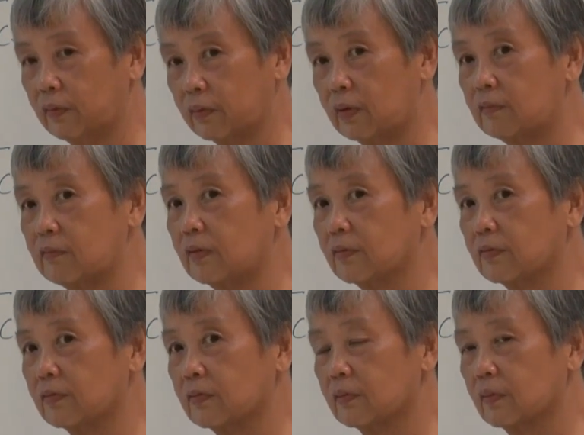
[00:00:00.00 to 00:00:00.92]

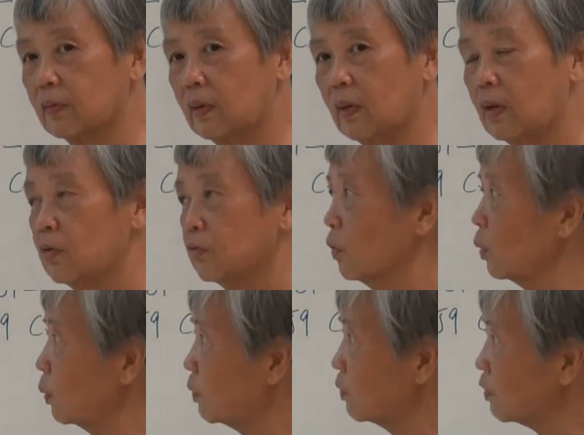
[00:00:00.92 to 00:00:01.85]
cravings. So if
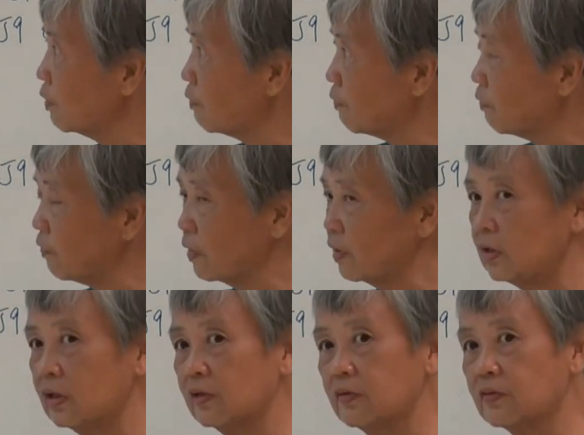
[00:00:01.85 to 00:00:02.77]
we see
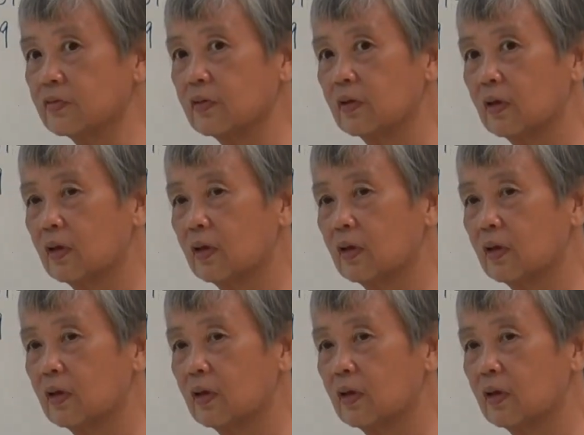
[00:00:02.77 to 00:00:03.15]
feelings